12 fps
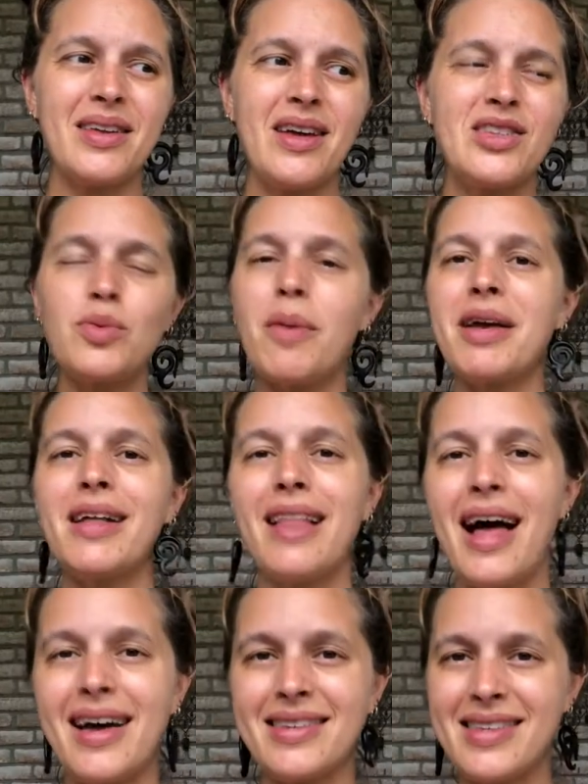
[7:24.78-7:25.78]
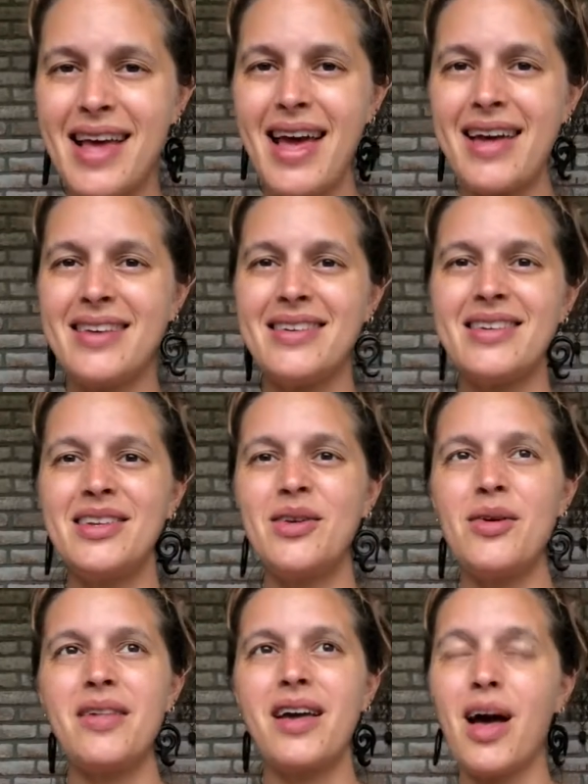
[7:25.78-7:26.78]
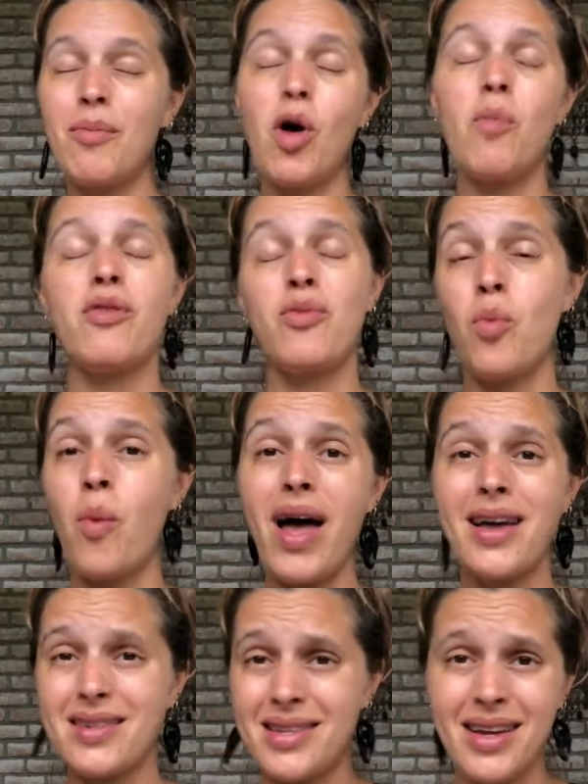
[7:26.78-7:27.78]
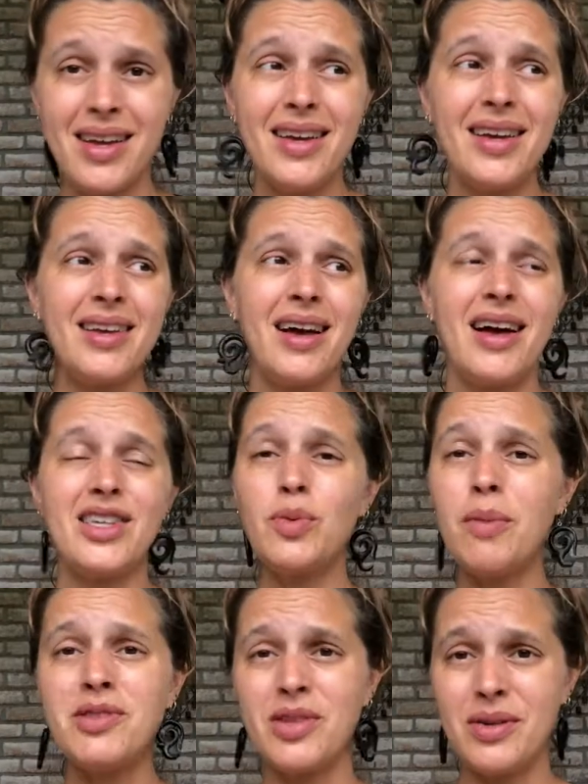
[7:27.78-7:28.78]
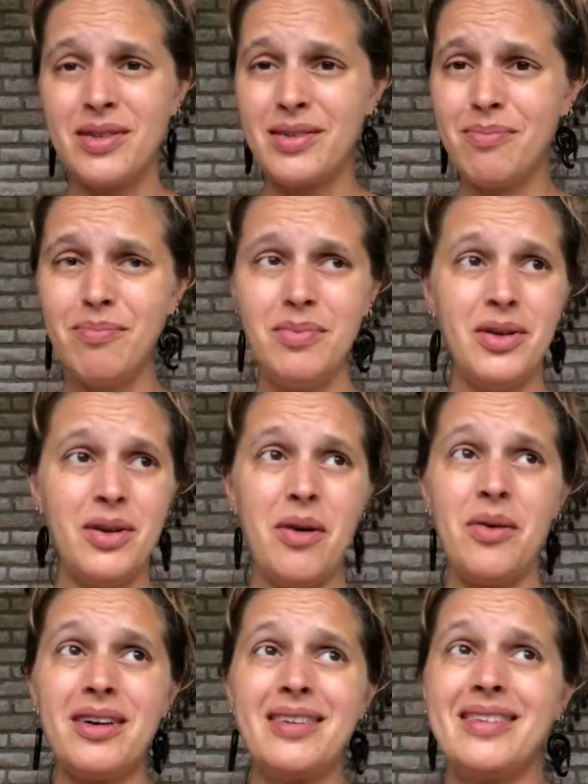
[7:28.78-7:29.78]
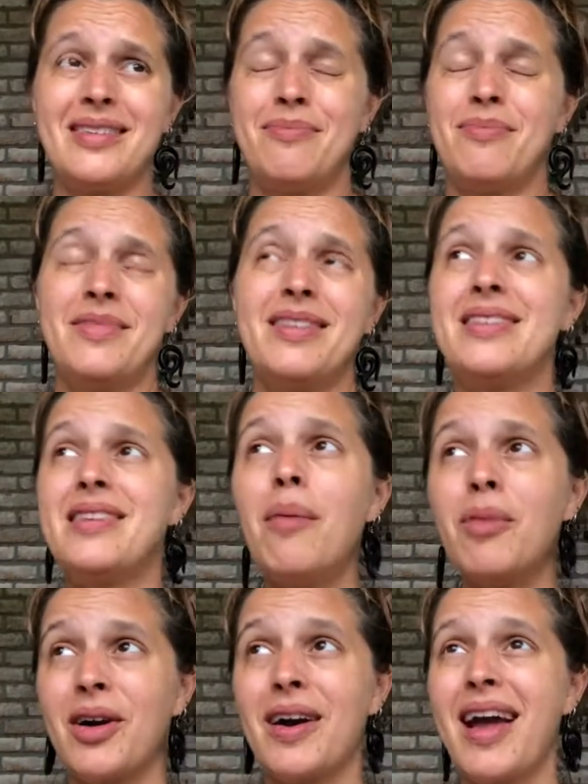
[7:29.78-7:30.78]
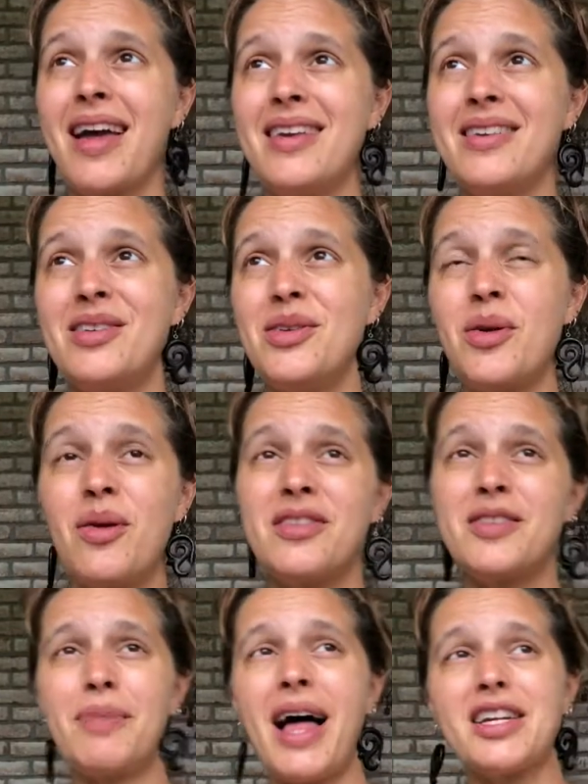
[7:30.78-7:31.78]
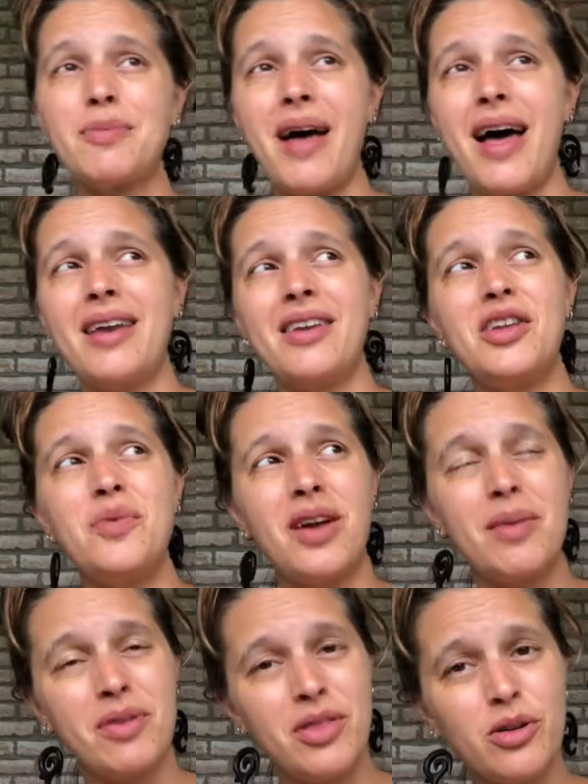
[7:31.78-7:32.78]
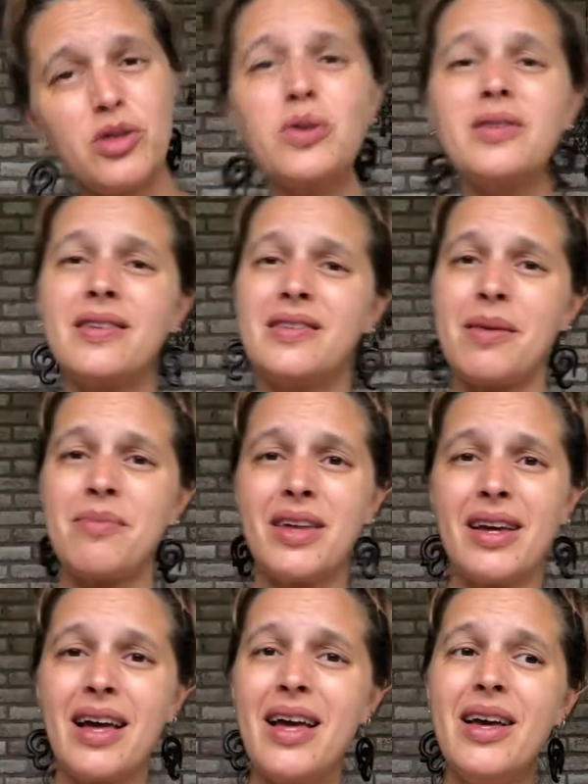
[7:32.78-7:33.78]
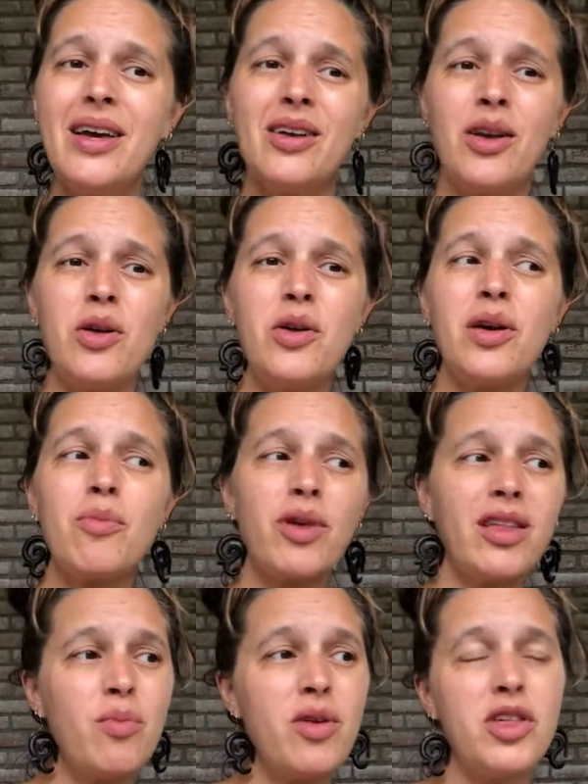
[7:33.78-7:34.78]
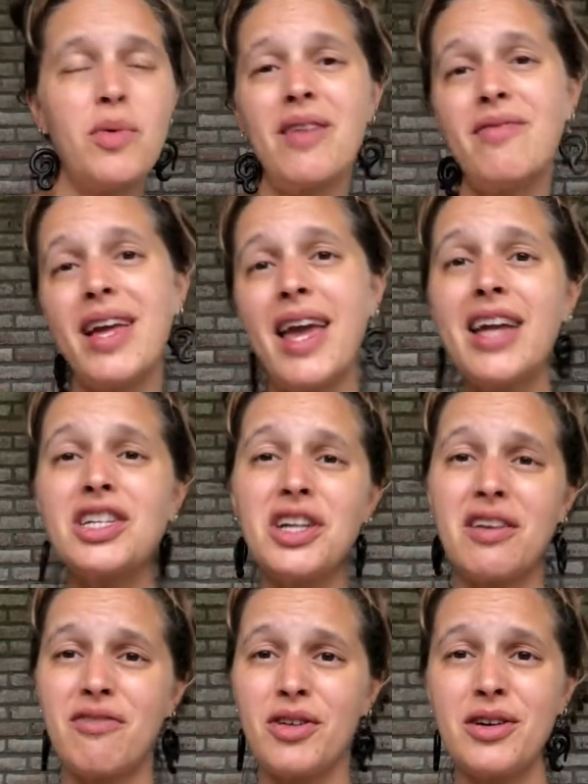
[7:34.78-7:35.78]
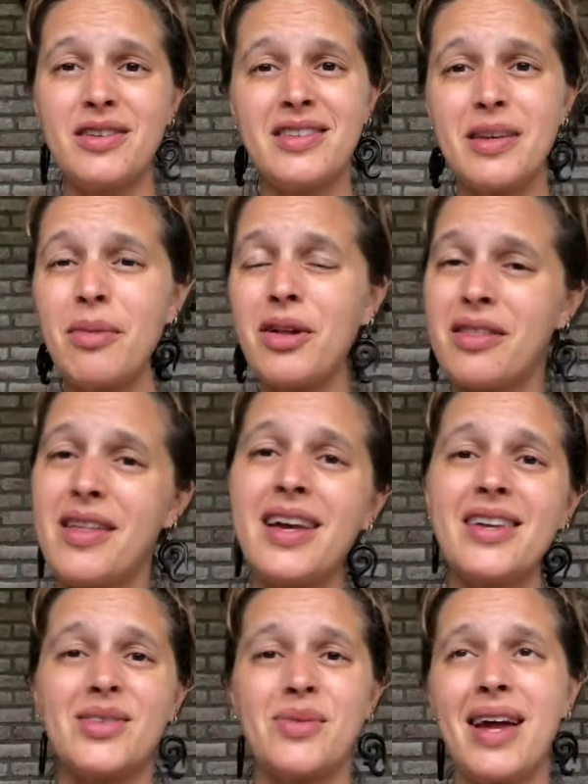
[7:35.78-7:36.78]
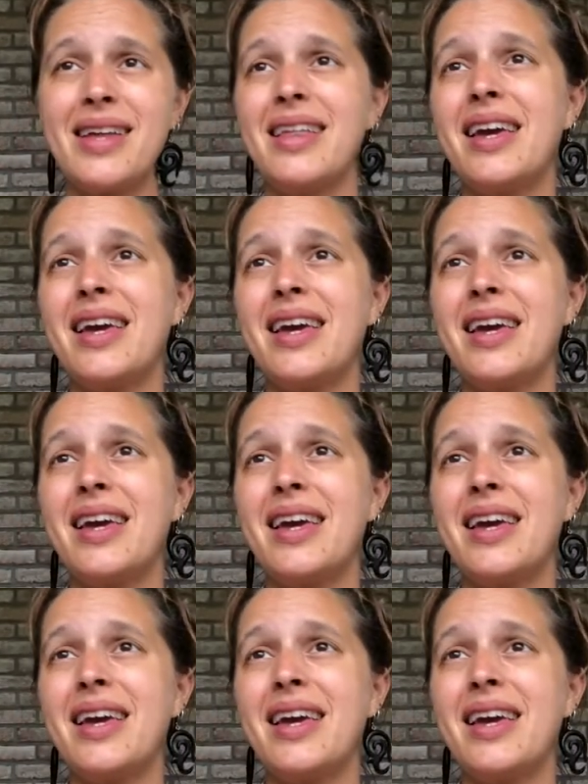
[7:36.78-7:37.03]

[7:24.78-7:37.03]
a swimming class and, you know, they come home with wet swimsuits, you know, or it's summer and you go to the splash pad and you want to put their suits in something, you know, you can bring them with you on vacation for similar things, right?